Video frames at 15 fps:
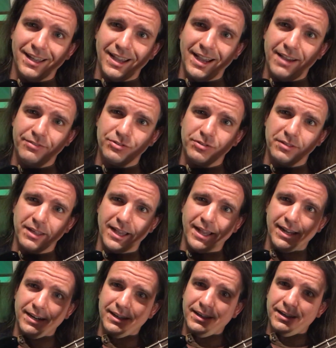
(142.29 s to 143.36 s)
After
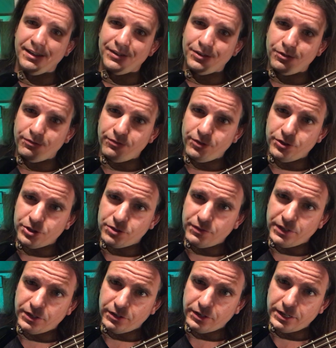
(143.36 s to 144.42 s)
that, your first
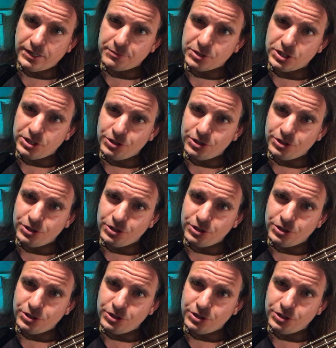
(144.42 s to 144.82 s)
finger comes